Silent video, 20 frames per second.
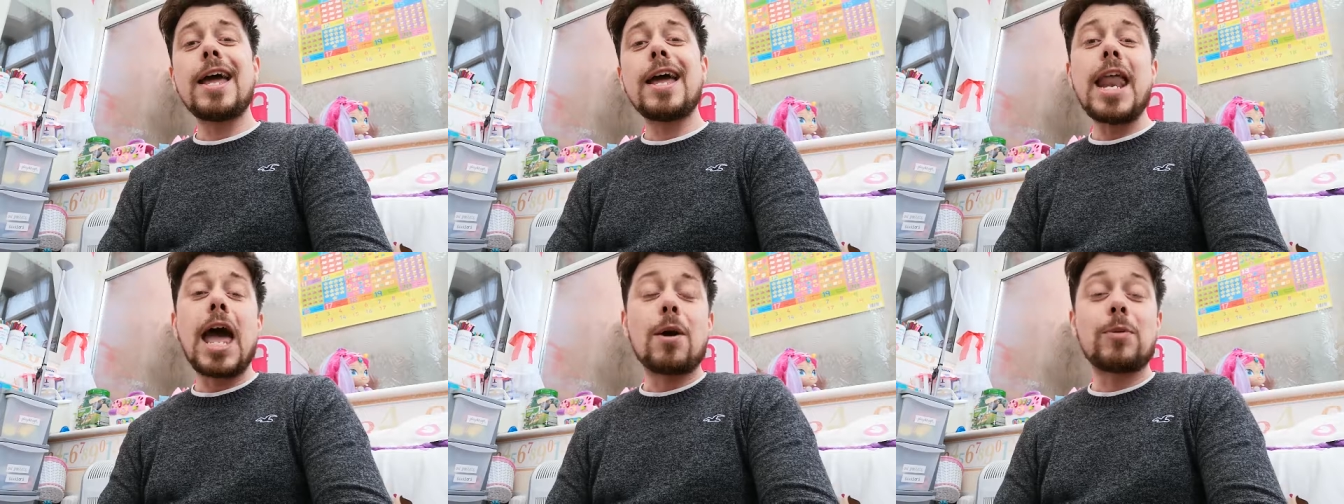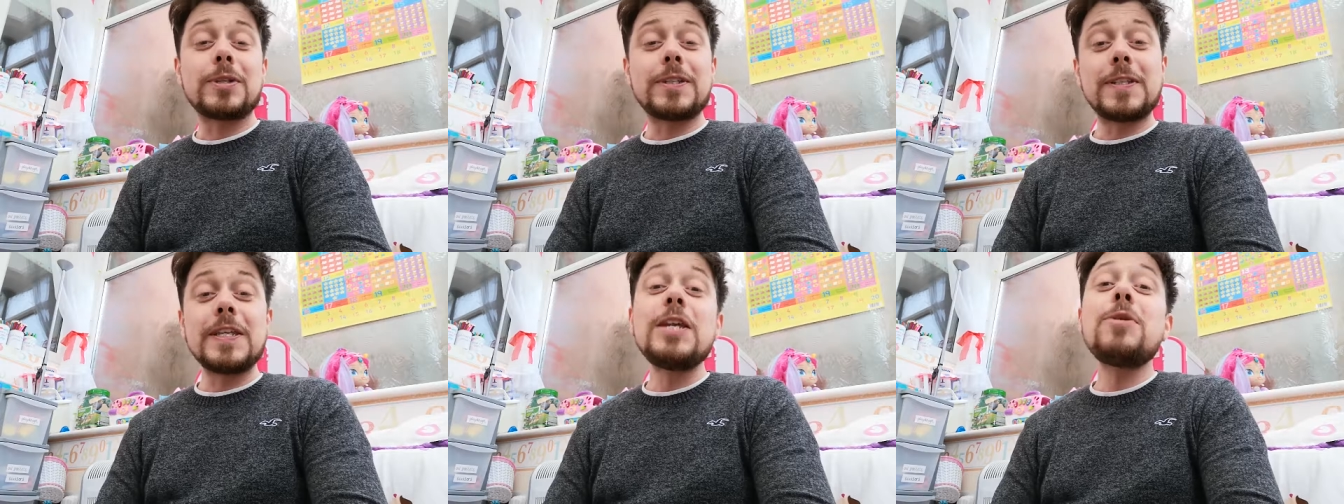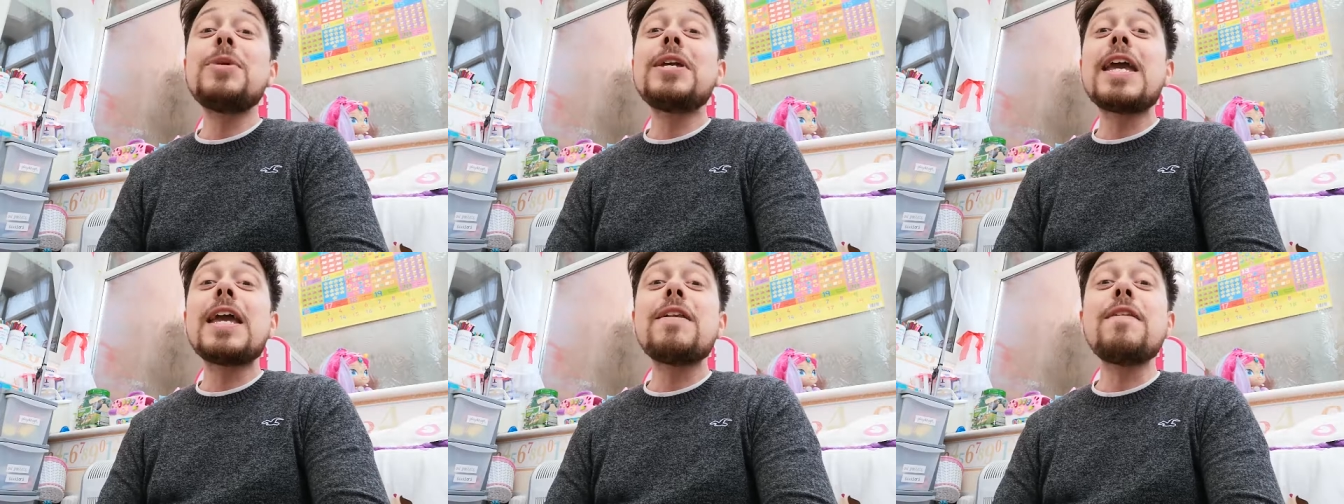And I will see
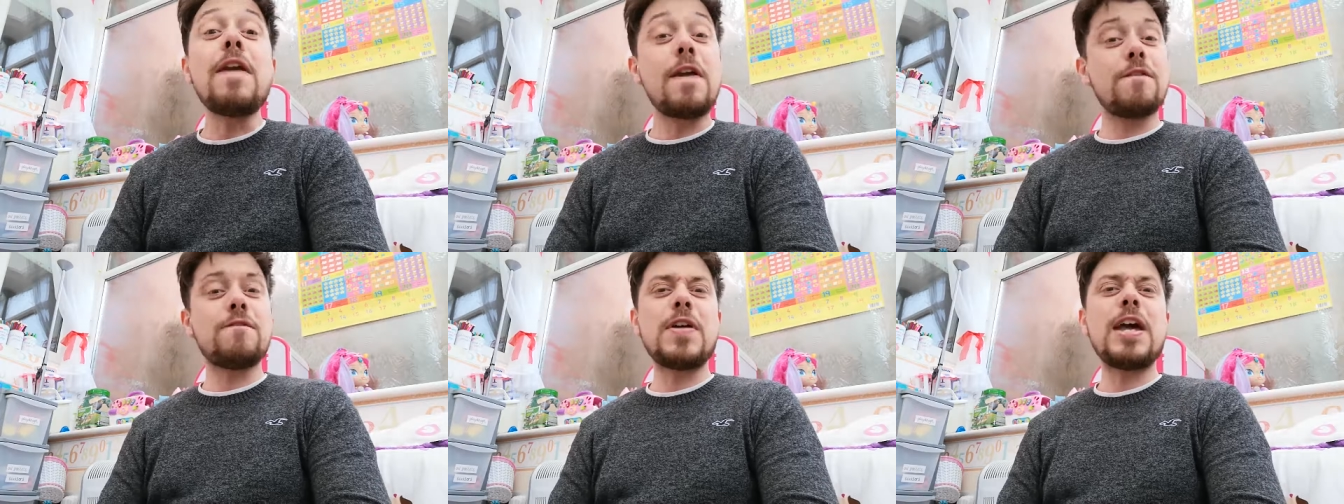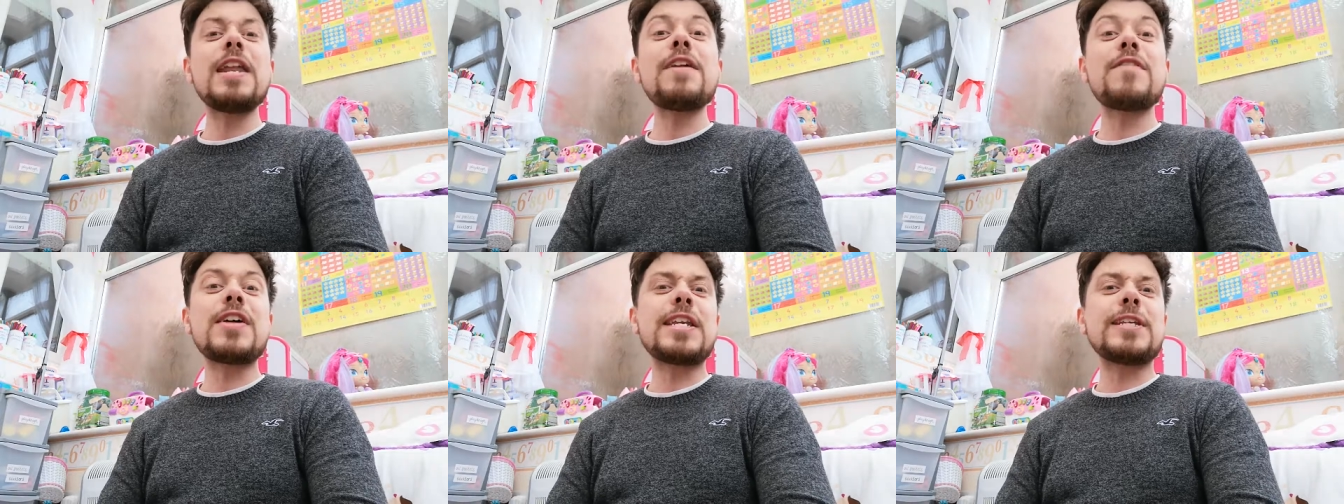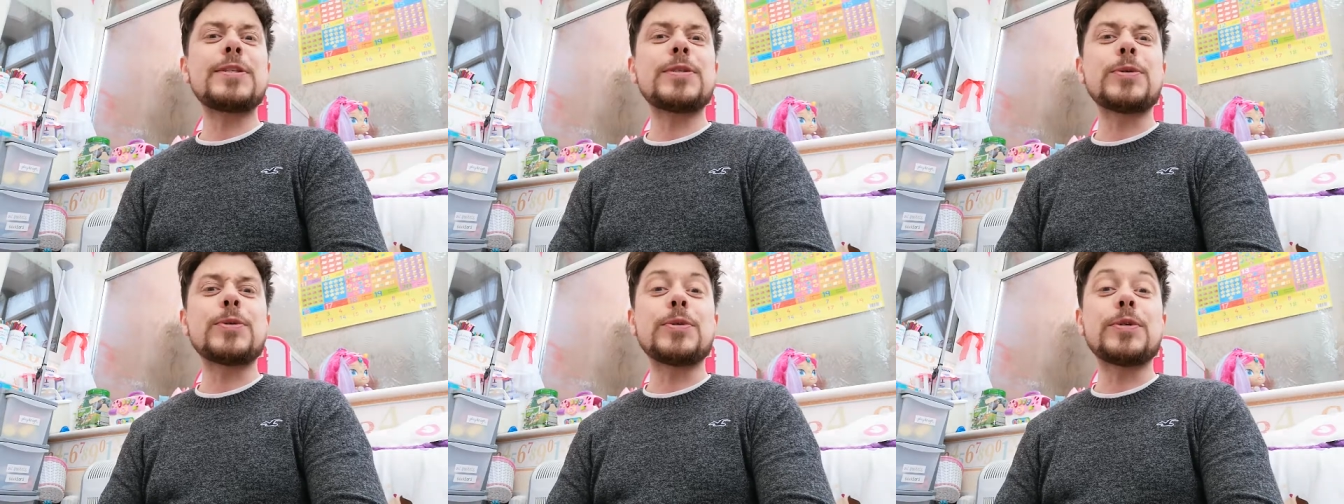you again very,
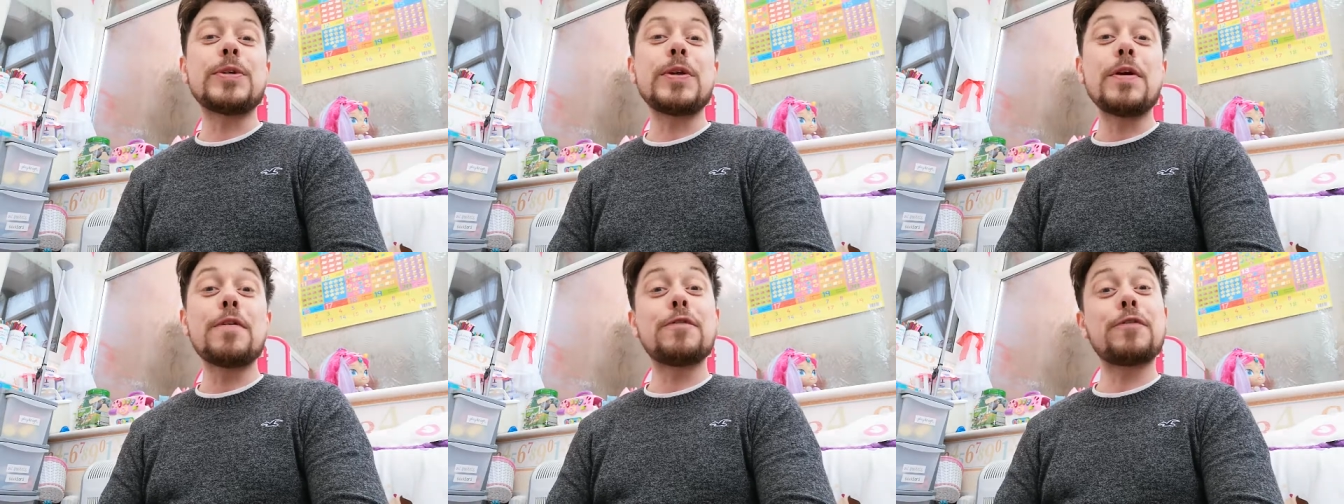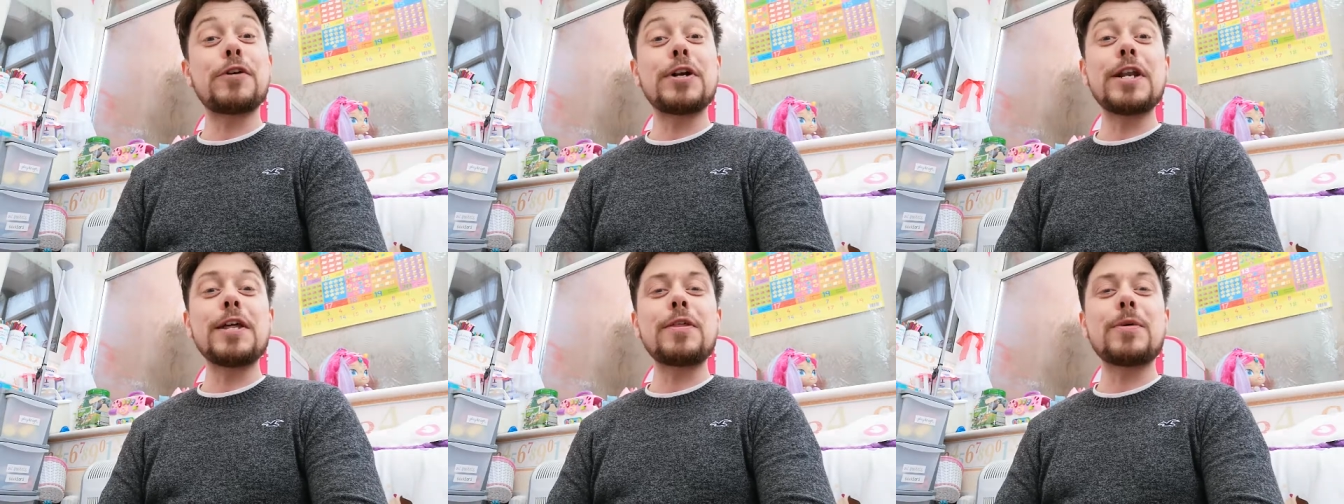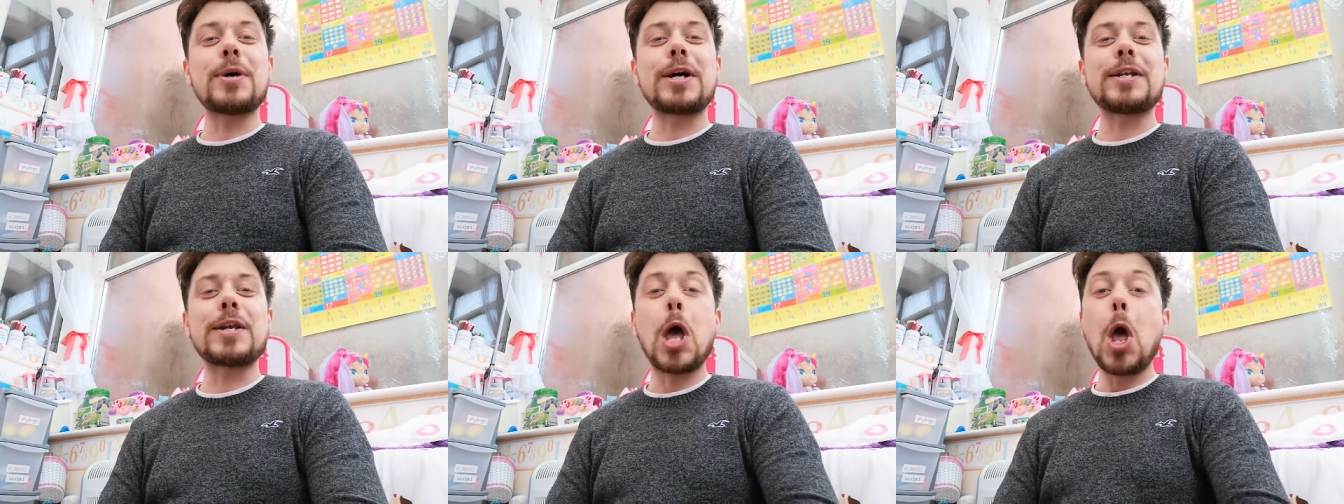very soon for
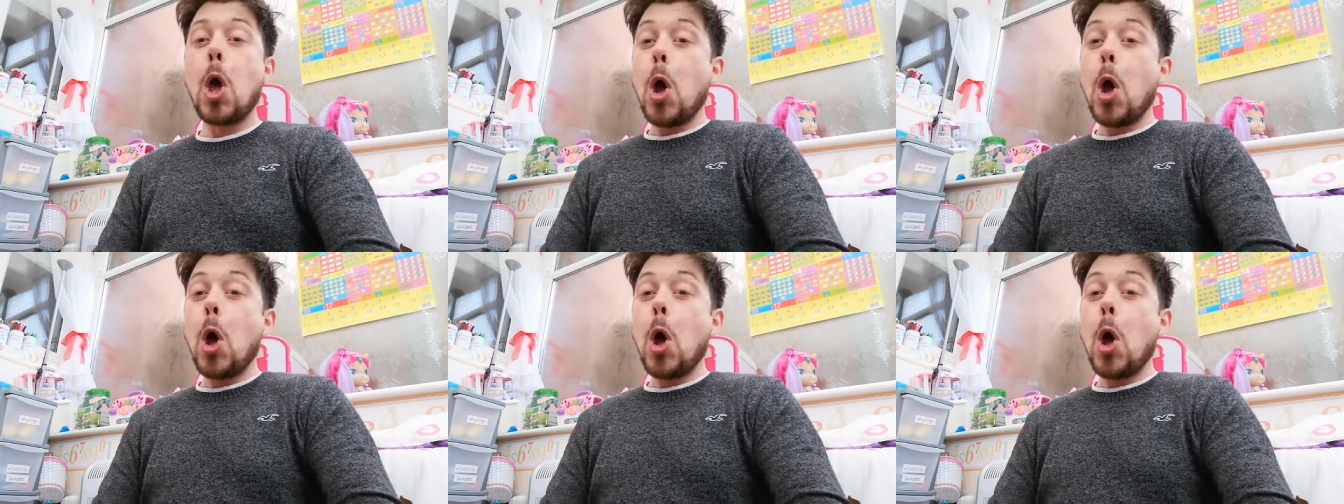another one.